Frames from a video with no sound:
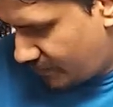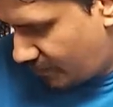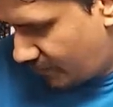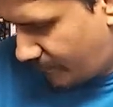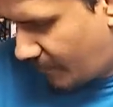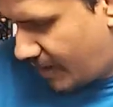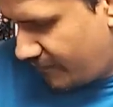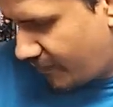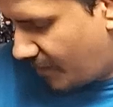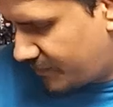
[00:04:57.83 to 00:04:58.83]

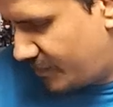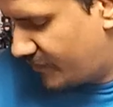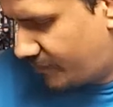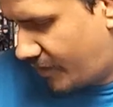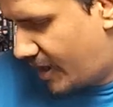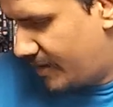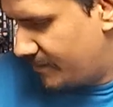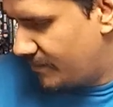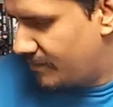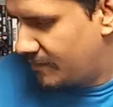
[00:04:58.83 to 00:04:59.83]
Earthrise Optimus
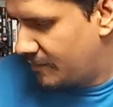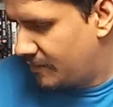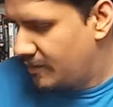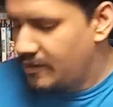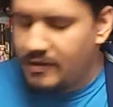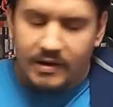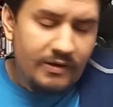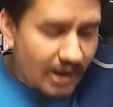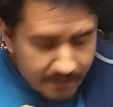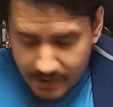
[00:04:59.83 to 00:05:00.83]
Prime. A
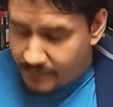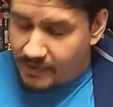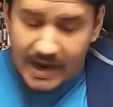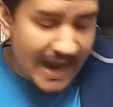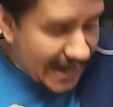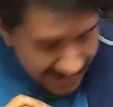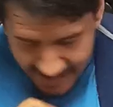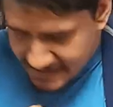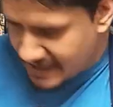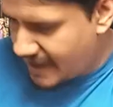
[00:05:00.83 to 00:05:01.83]
lot of people
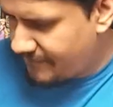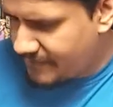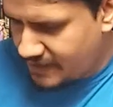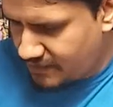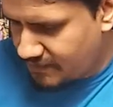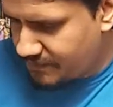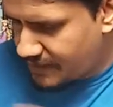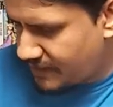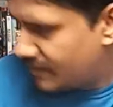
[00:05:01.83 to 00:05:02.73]
hate that figure, but